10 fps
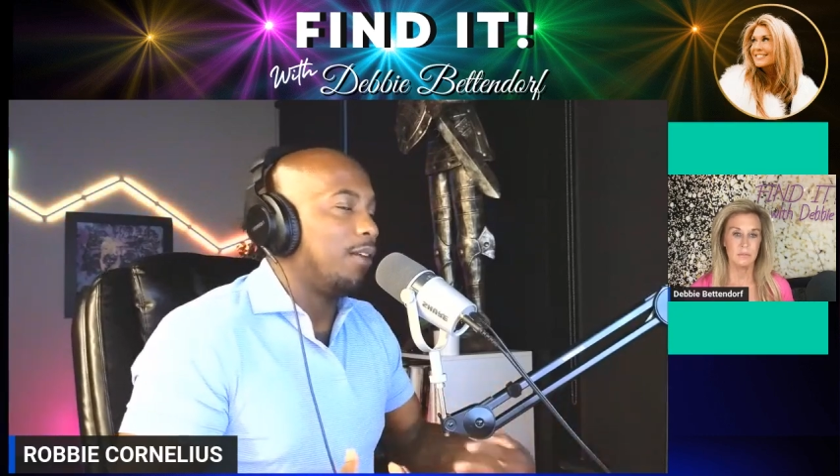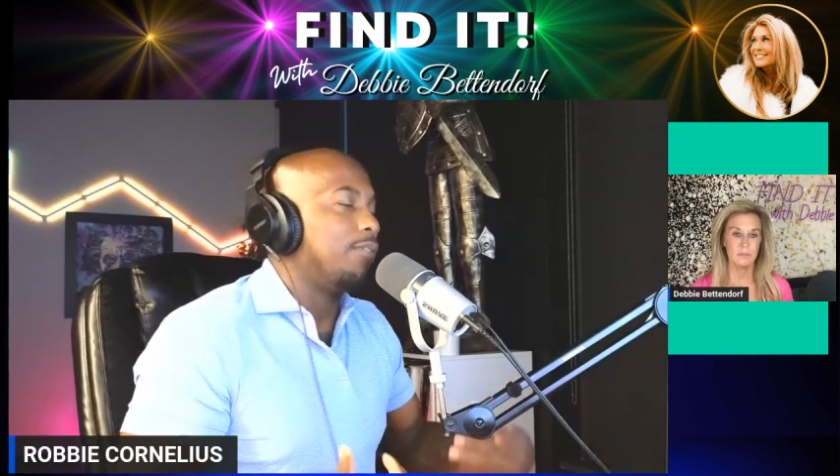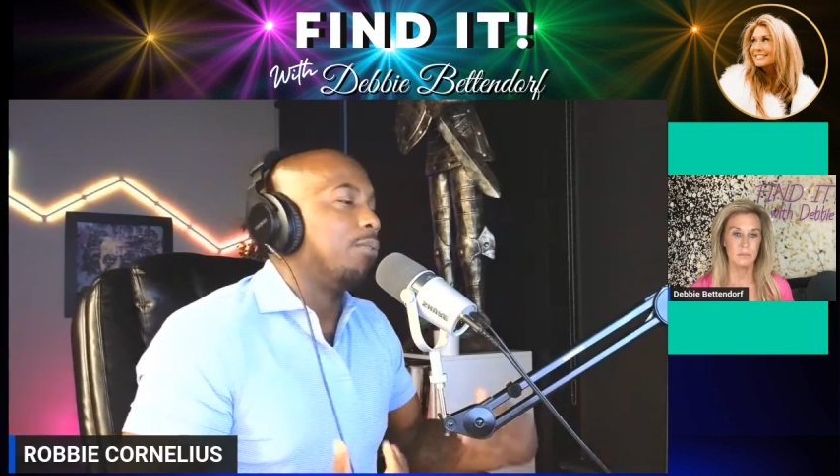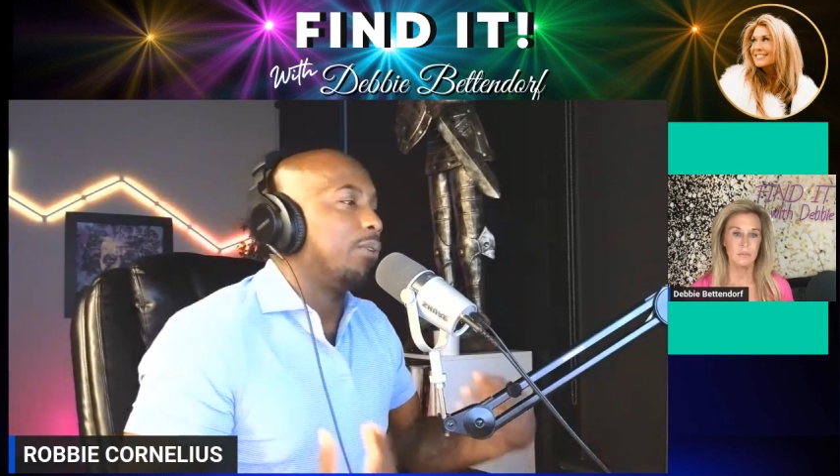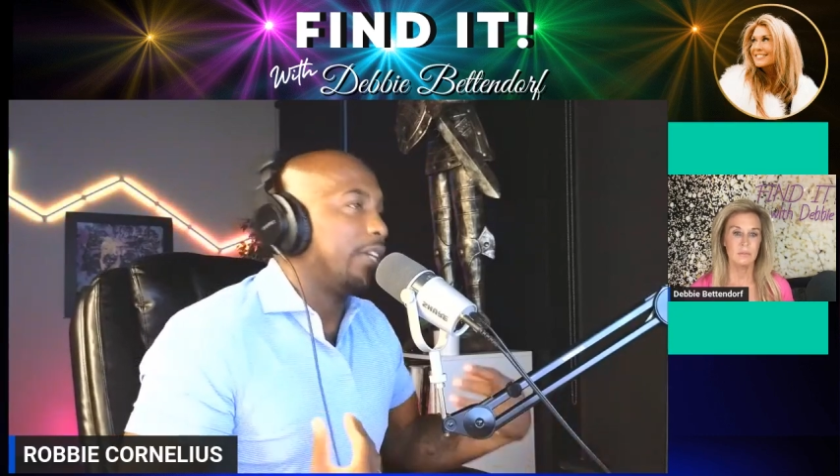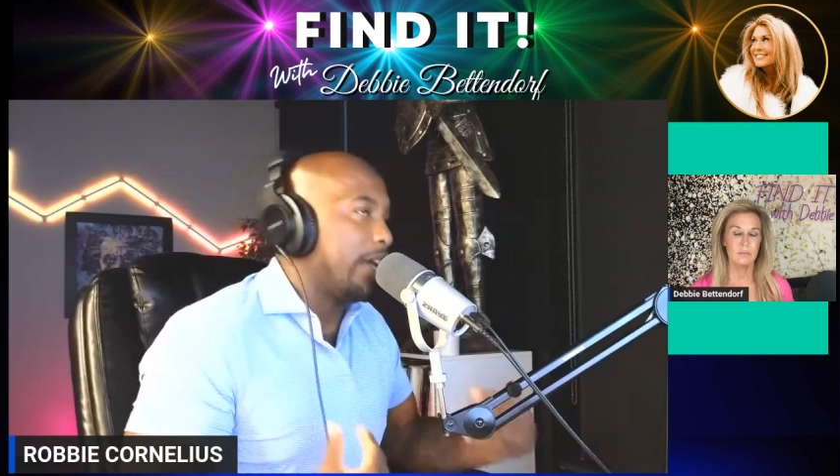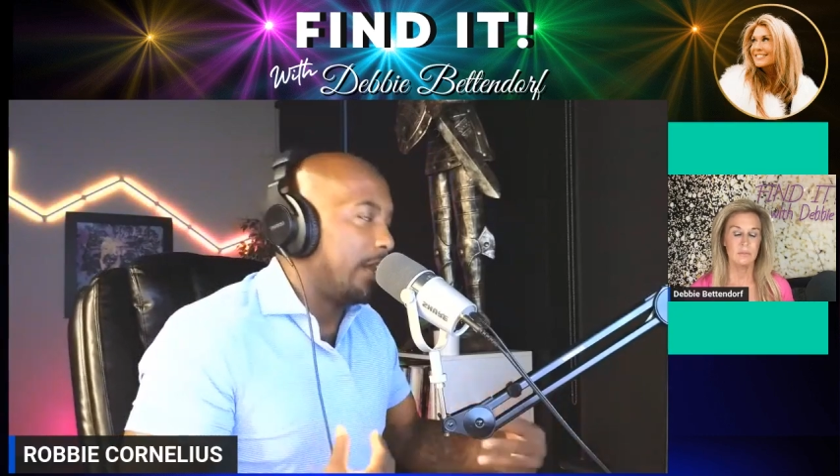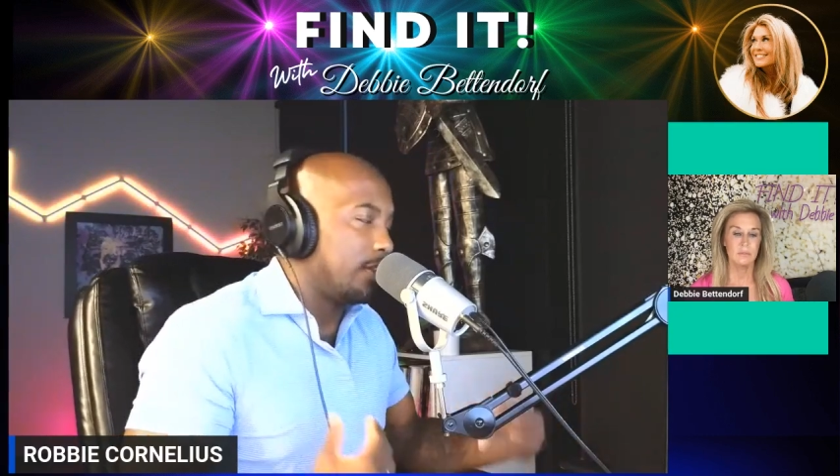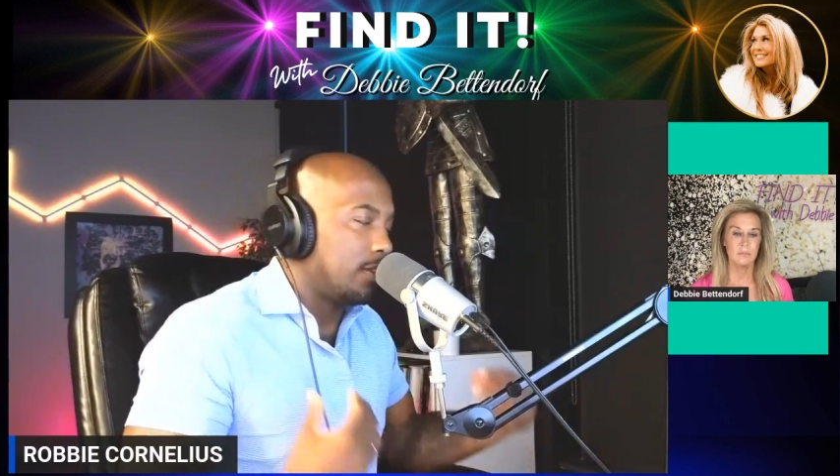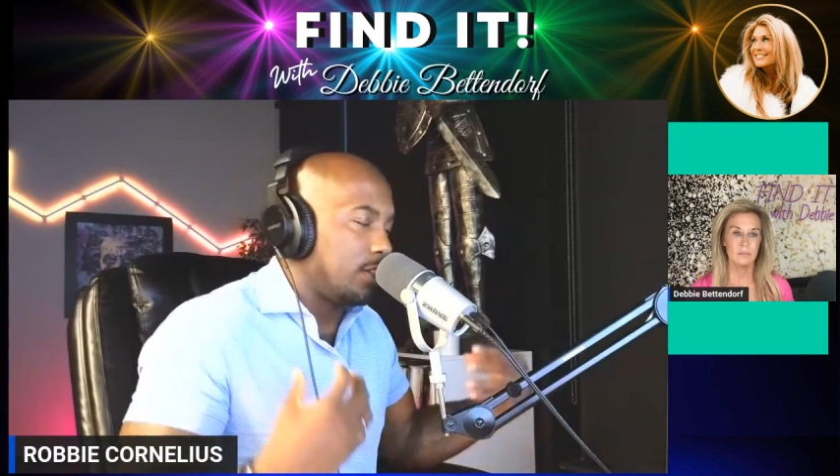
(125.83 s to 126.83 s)
of the
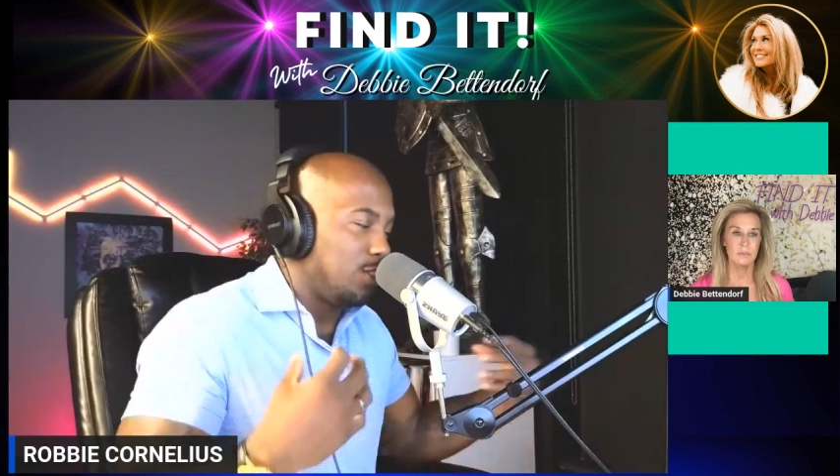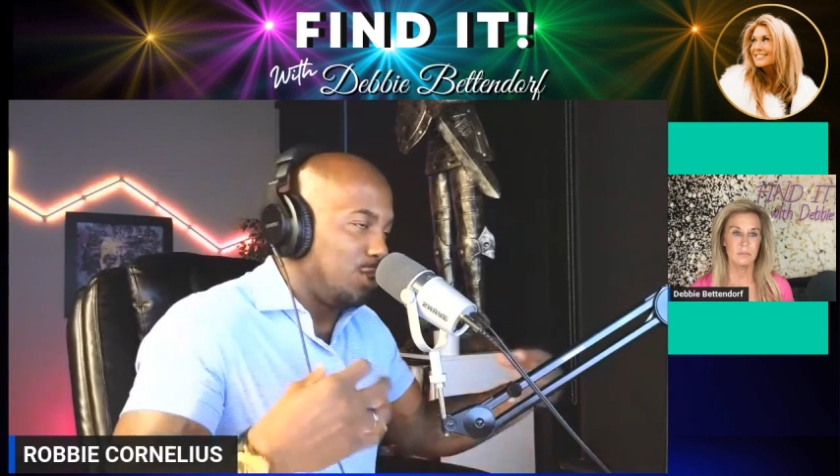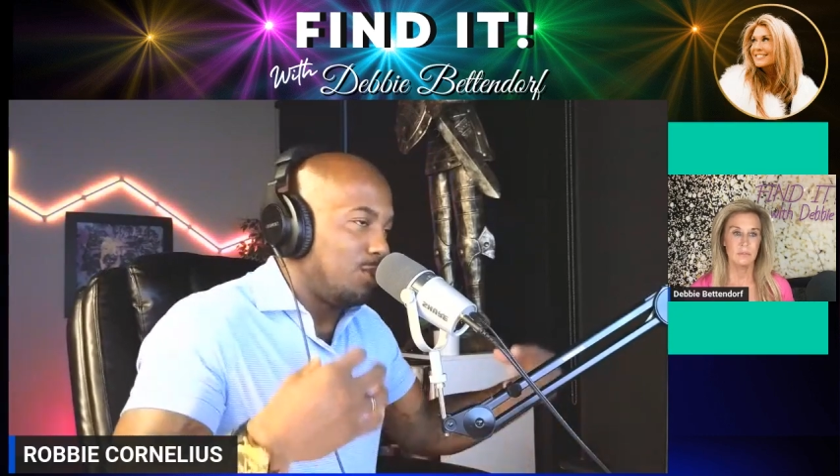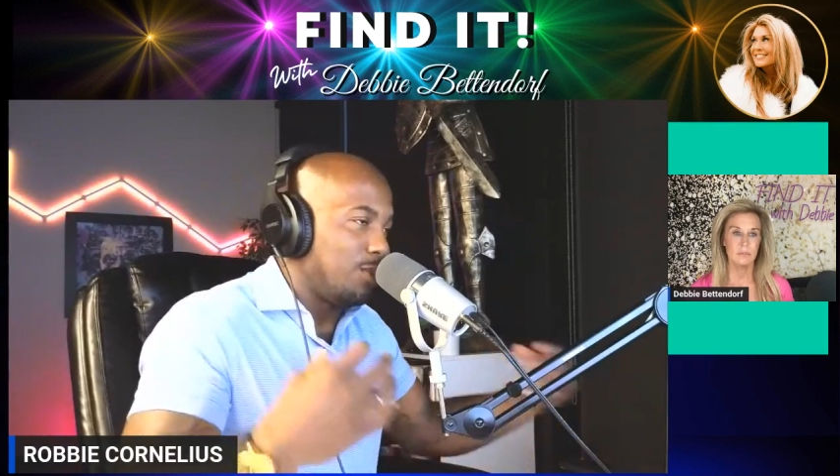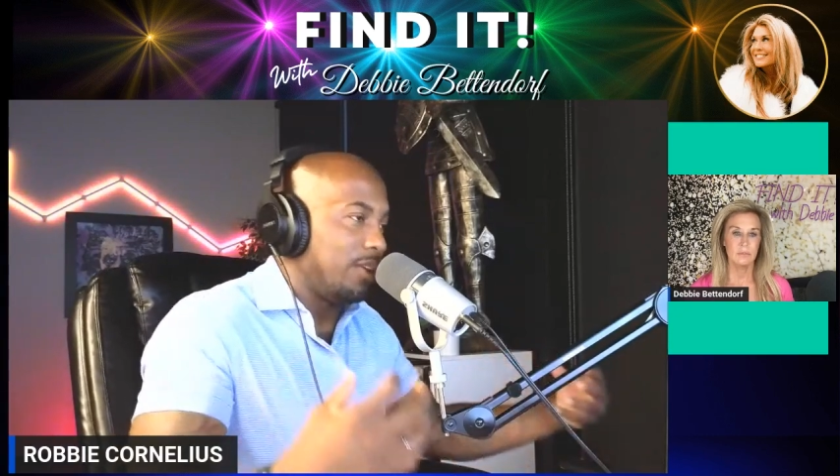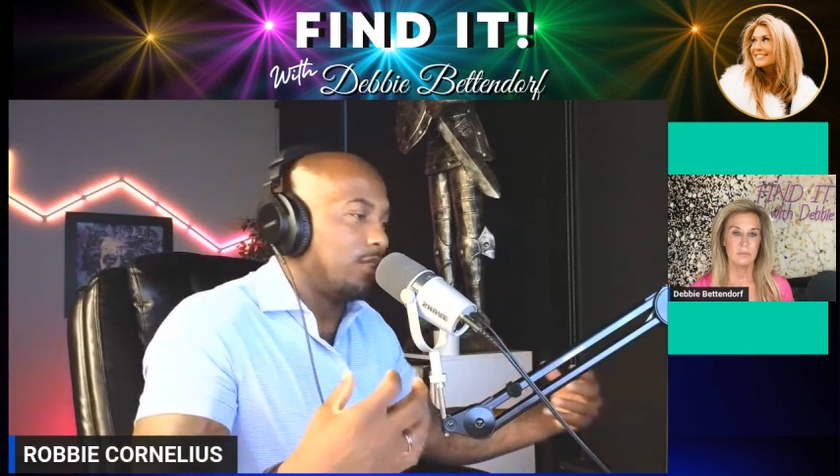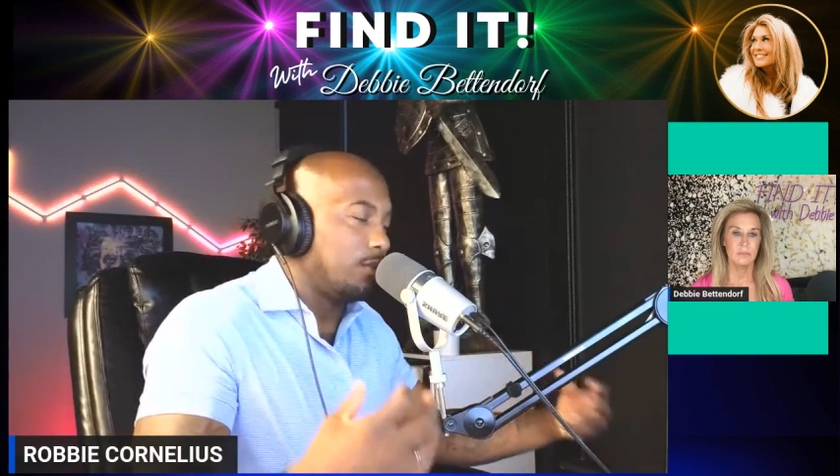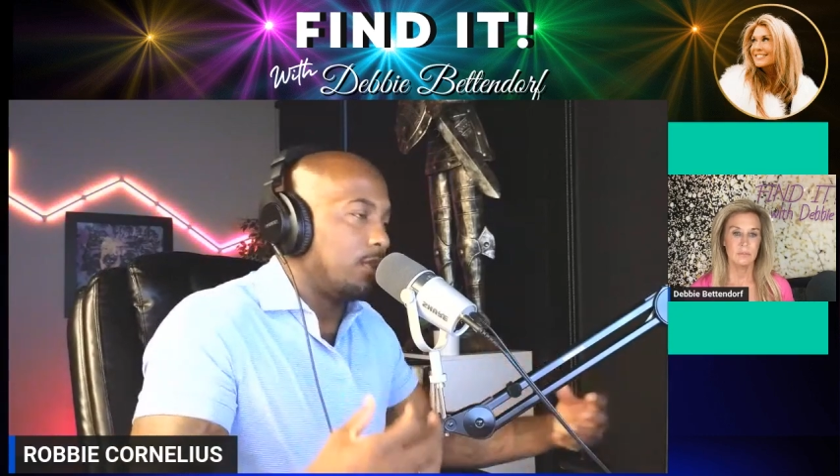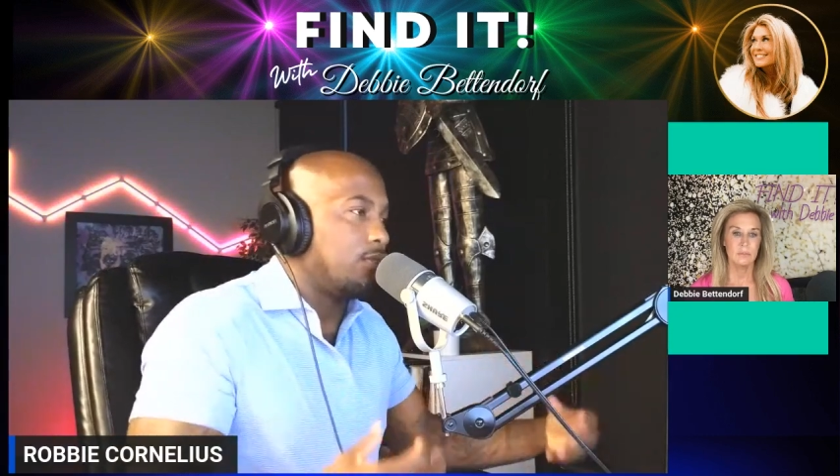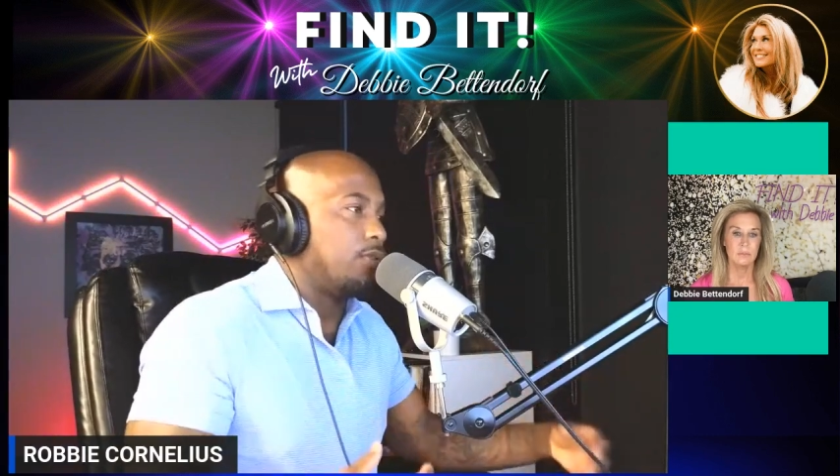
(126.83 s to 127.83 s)
reality you want
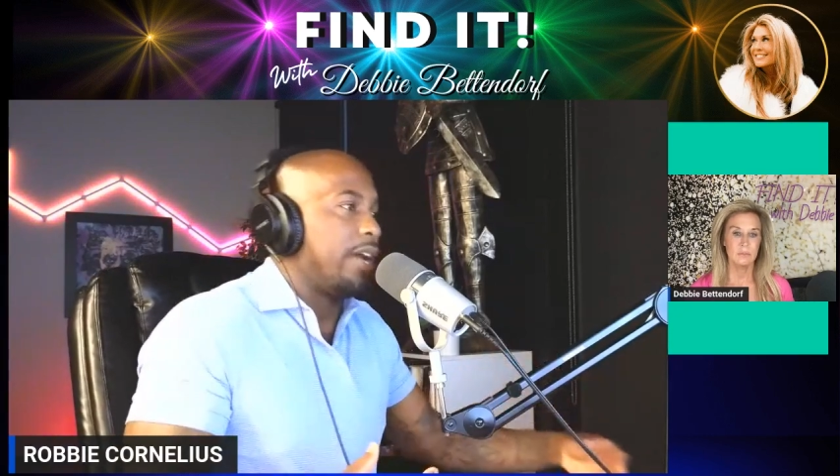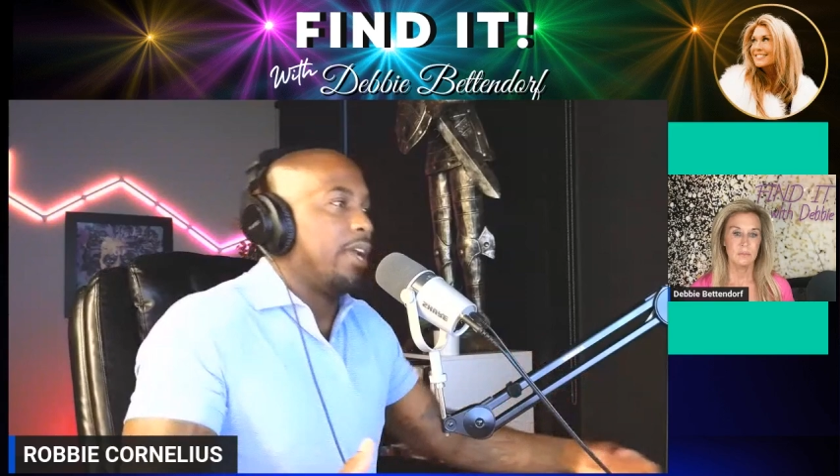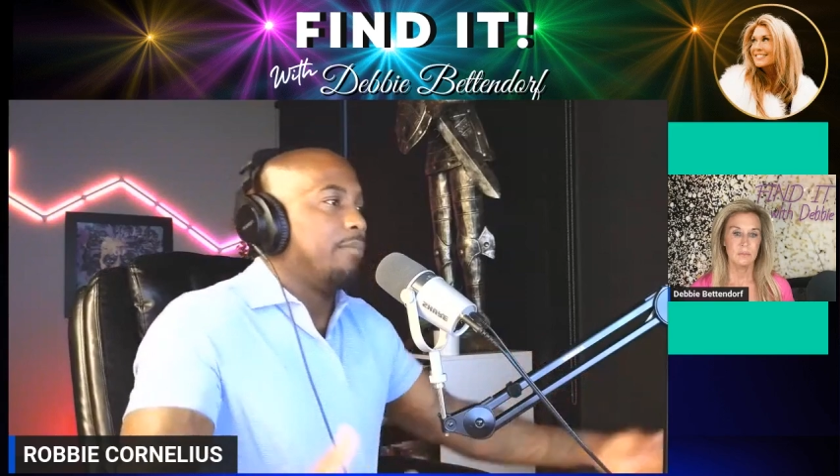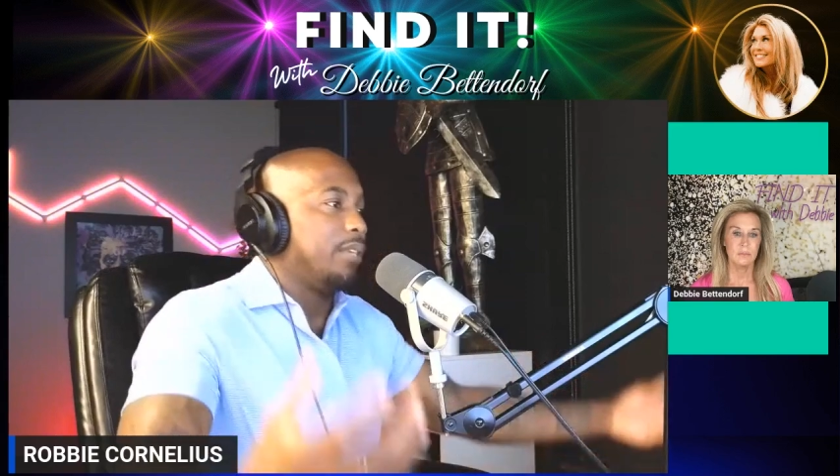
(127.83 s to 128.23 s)
to attract.